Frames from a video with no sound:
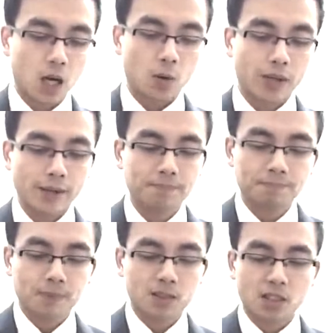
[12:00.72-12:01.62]
Okay,
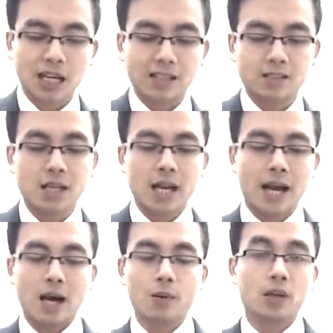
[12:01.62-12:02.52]
so that's
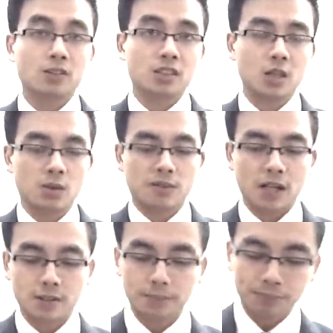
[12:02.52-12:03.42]
how we're going to deal with
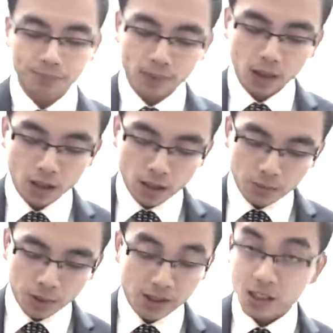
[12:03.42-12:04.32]
that,
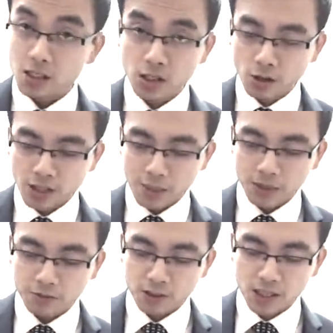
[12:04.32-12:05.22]
because there's no time
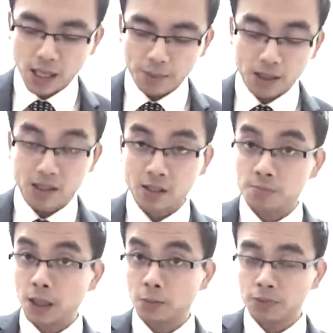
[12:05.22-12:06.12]
difference here because it's
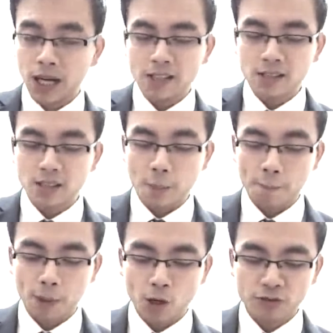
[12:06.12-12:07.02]
been updated in
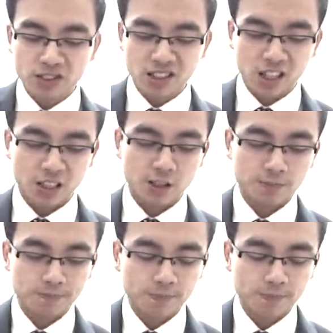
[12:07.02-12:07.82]
both sides.